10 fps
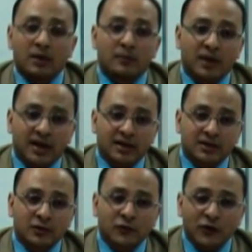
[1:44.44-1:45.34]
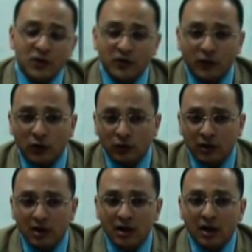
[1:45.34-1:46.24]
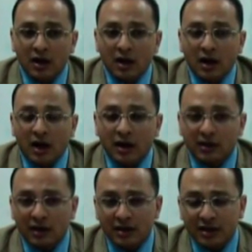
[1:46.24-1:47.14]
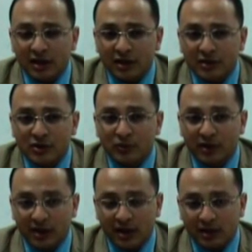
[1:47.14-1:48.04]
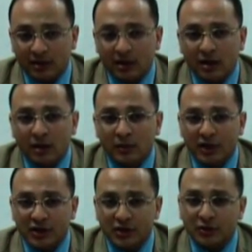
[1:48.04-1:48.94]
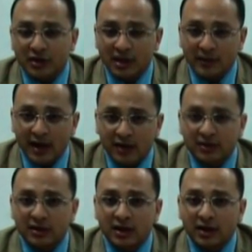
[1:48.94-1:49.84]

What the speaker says: But first of all, I'd like here to begin by talking about